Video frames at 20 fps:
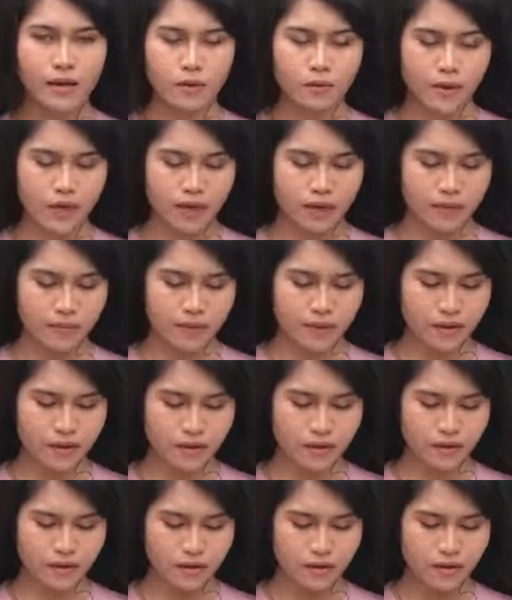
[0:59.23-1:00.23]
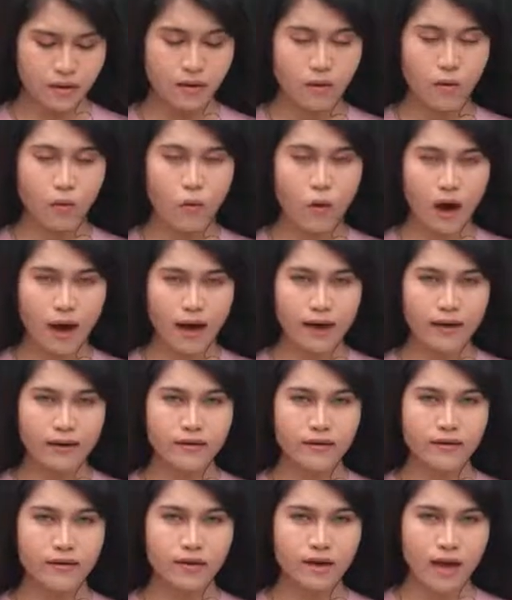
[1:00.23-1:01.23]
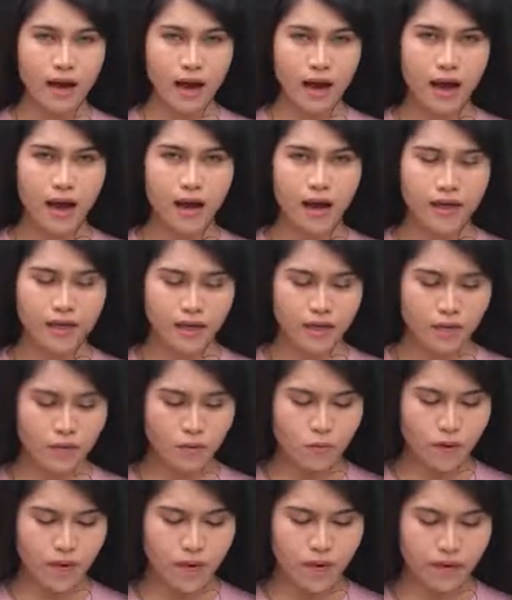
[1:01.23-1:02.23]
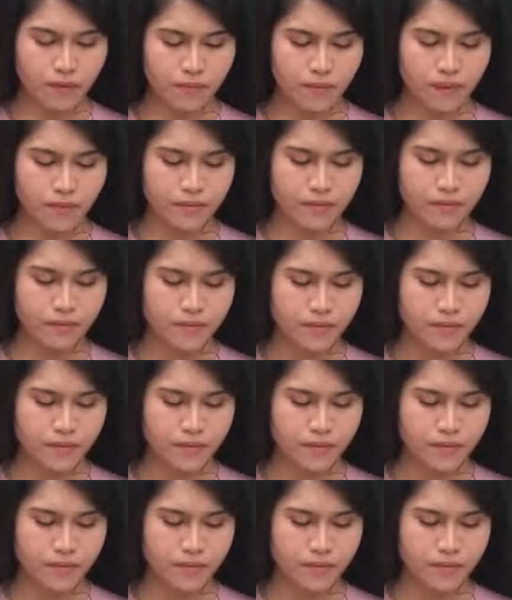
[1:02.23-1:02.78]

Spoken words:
I weep, while I weep.